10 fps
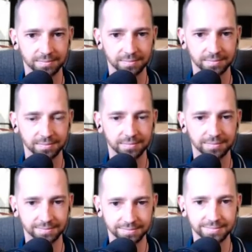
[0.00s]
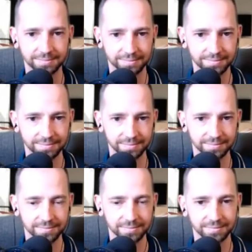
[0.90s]

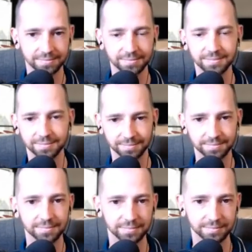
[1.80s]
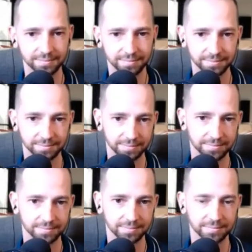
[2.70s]

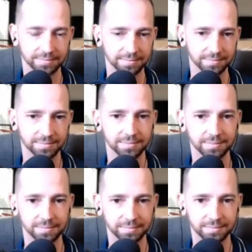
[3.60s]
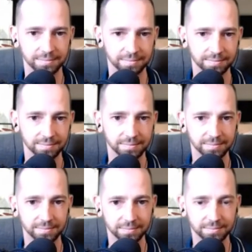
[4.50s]

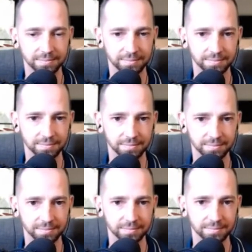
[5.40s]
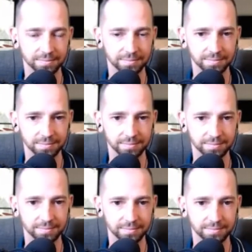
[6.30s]

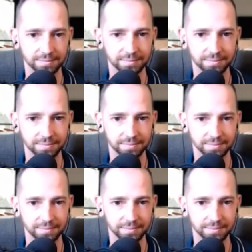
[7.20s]
(silent)